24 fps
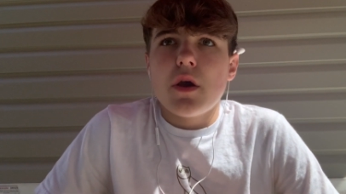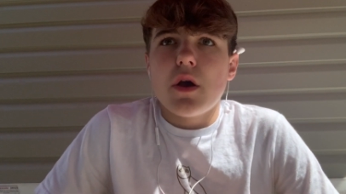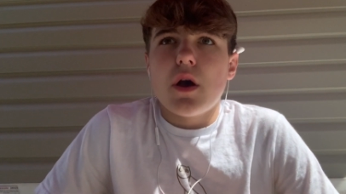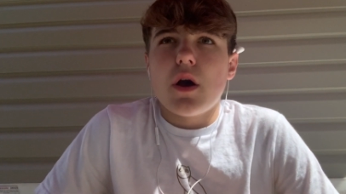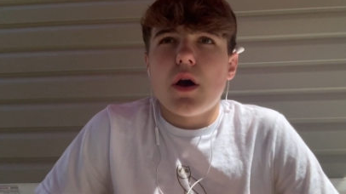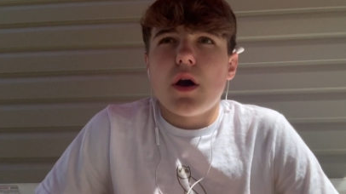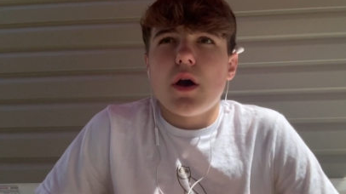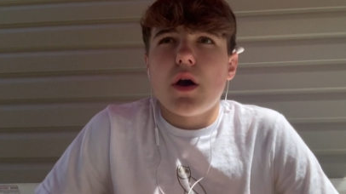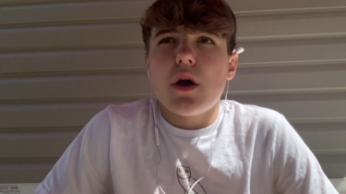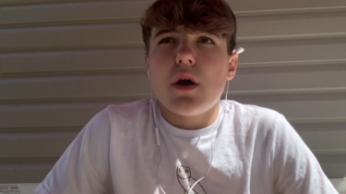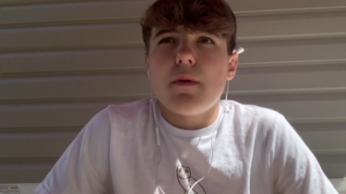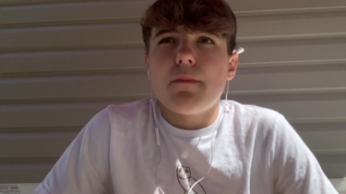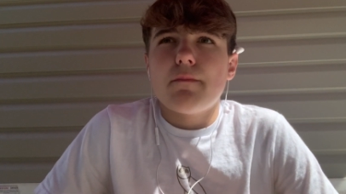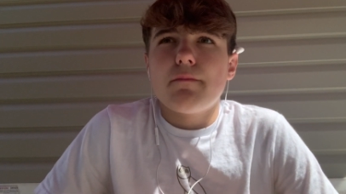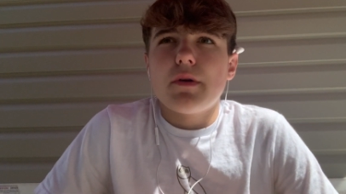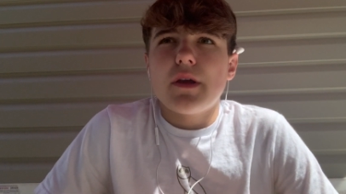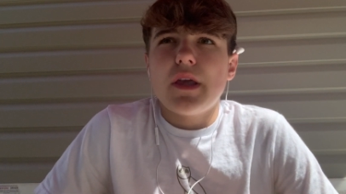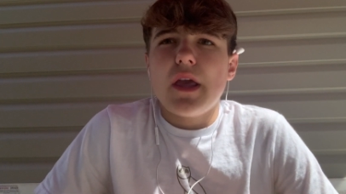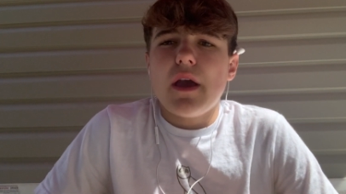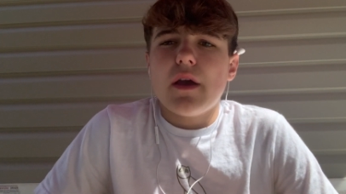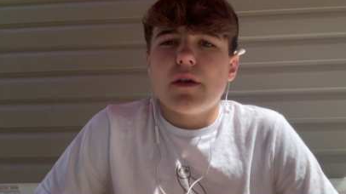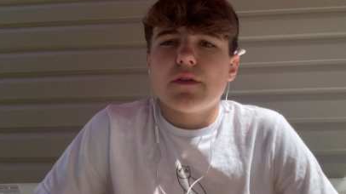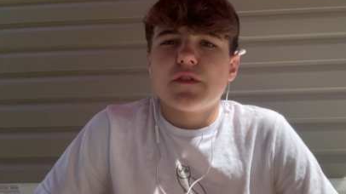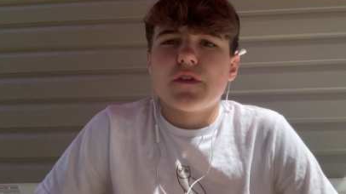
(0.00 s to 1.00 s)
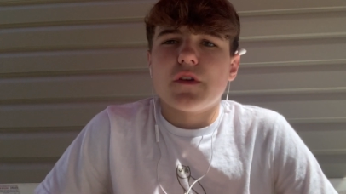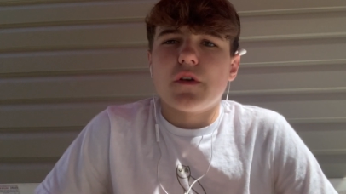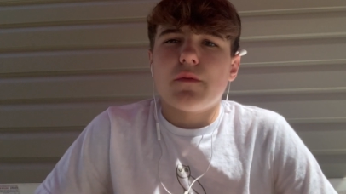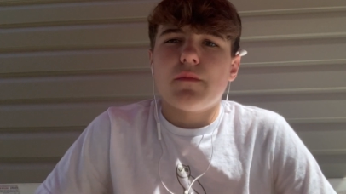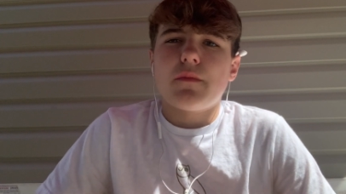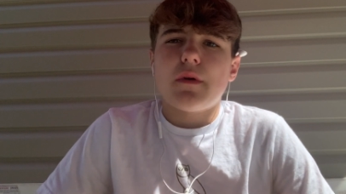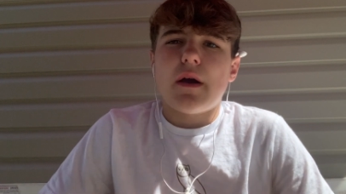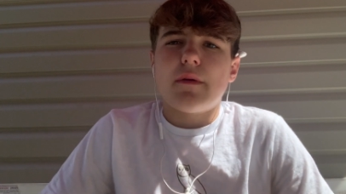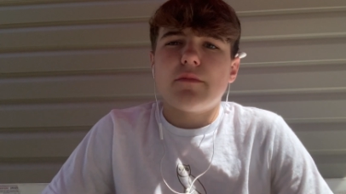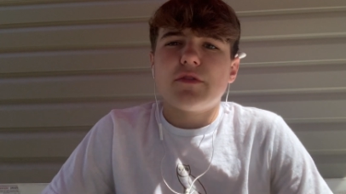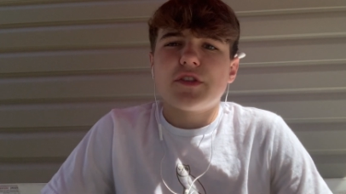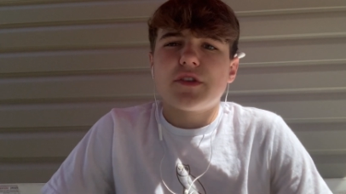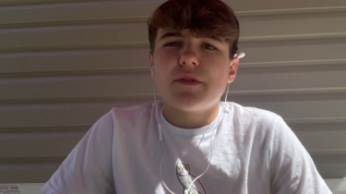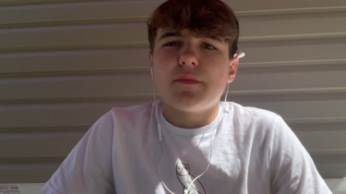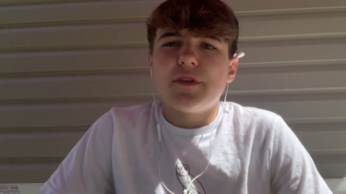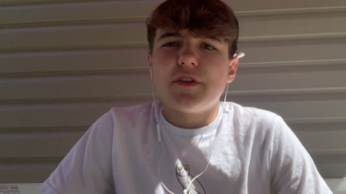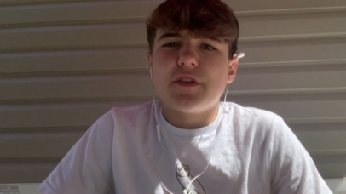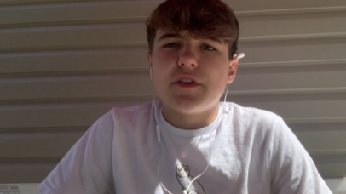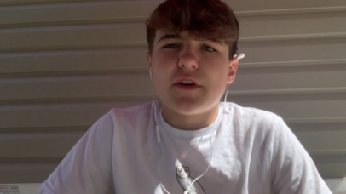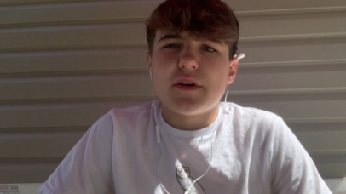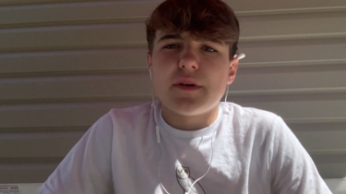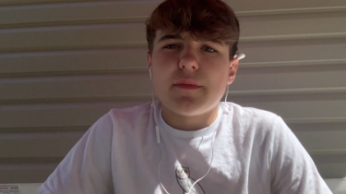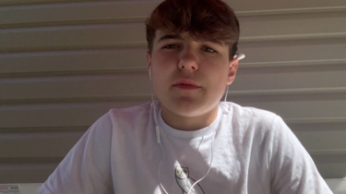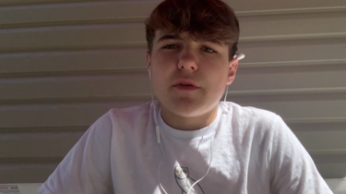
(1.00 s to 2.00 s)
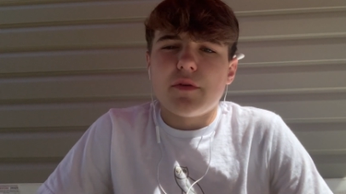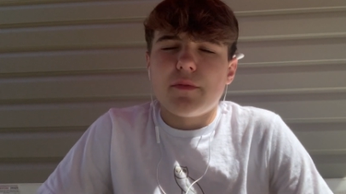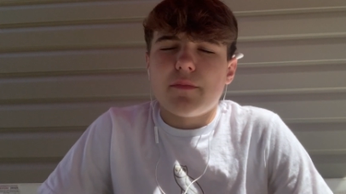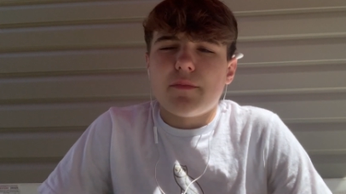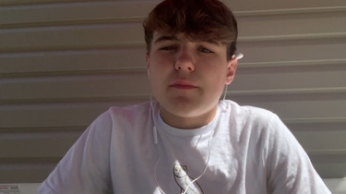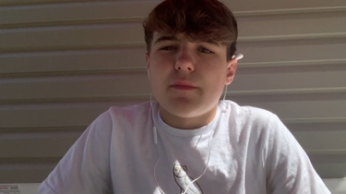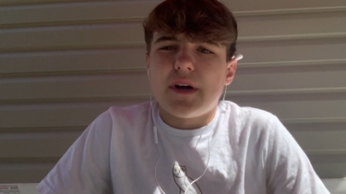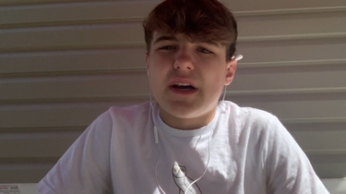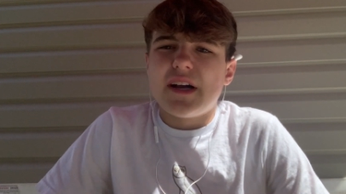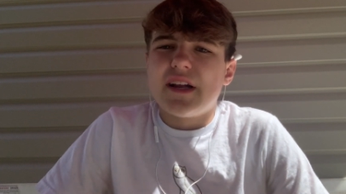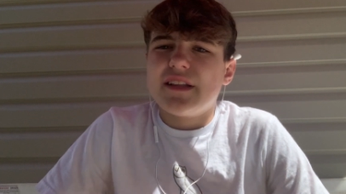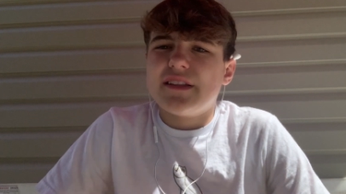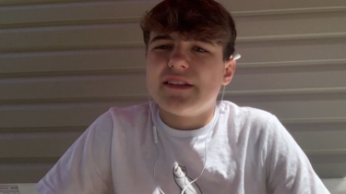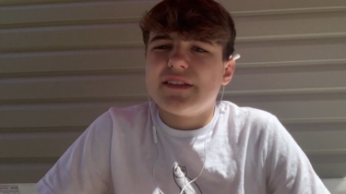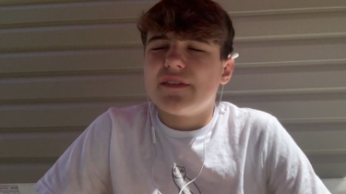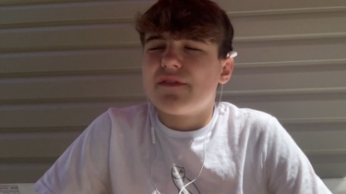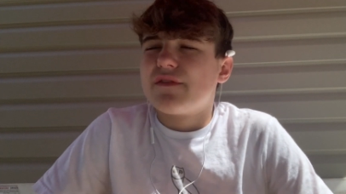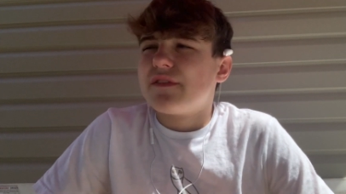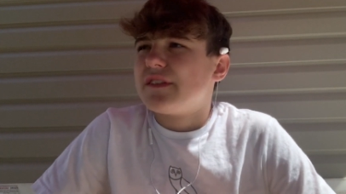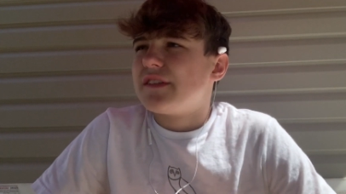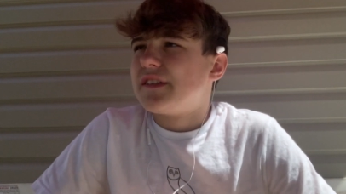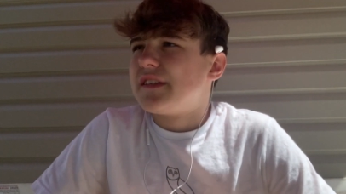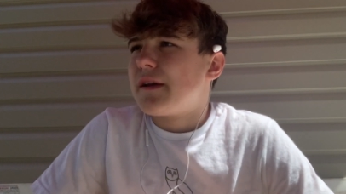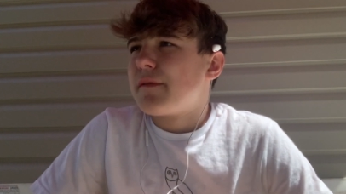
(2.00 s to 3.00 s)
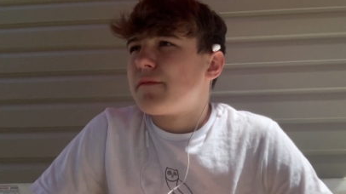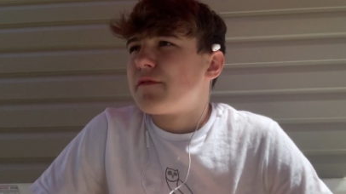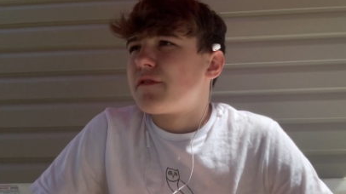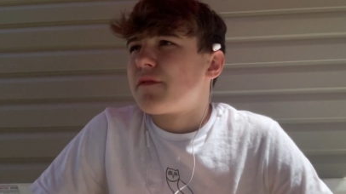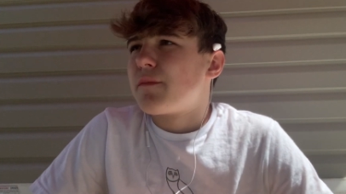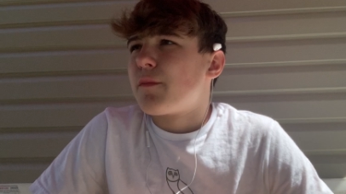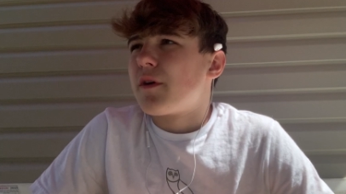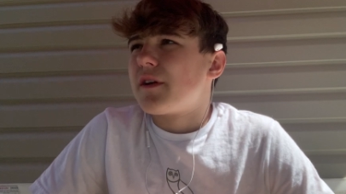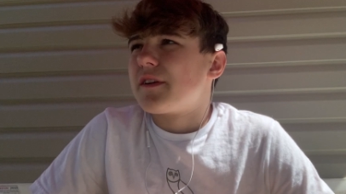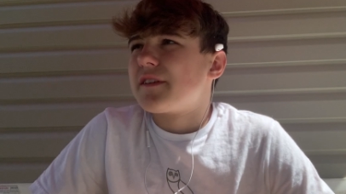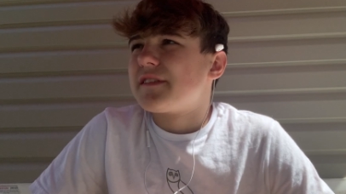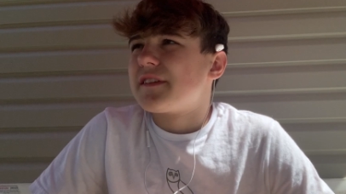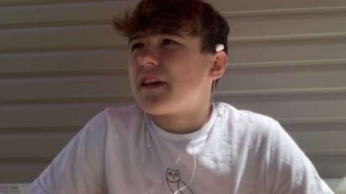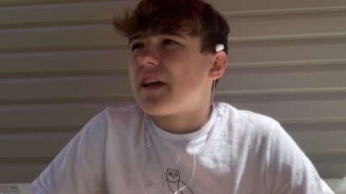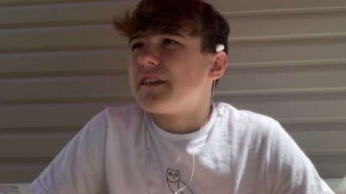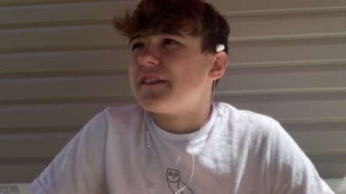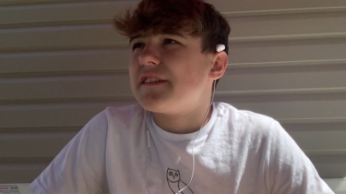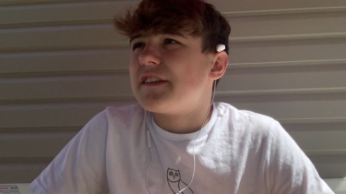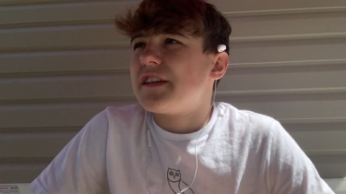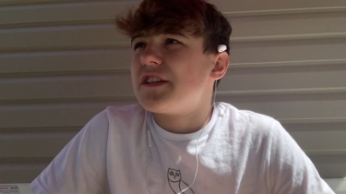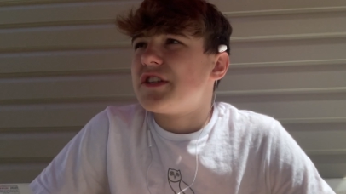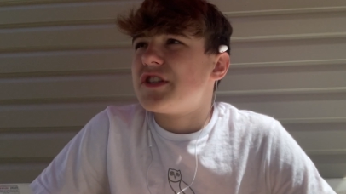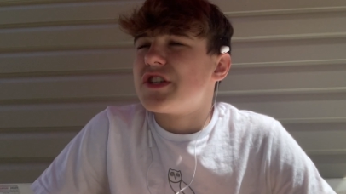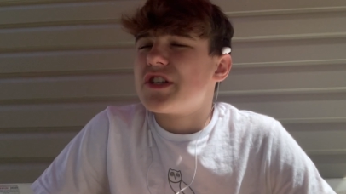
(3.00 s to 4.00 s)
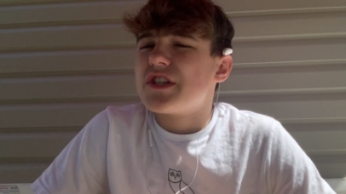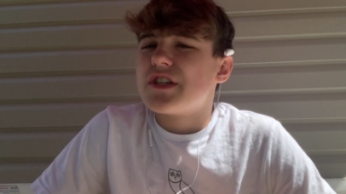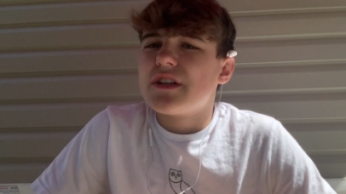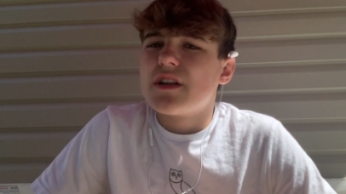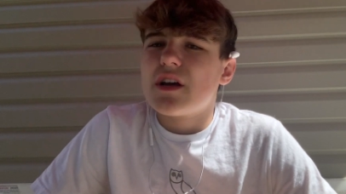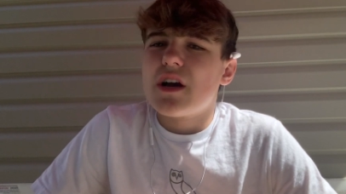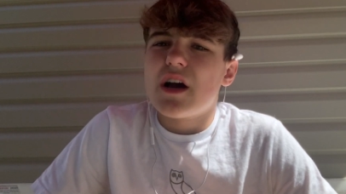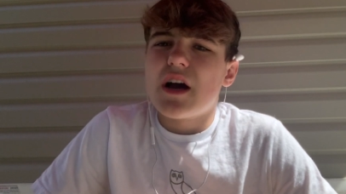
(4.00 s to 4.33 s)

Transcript: But yeah, so I'm just gonna be talking about my different tips for monetization,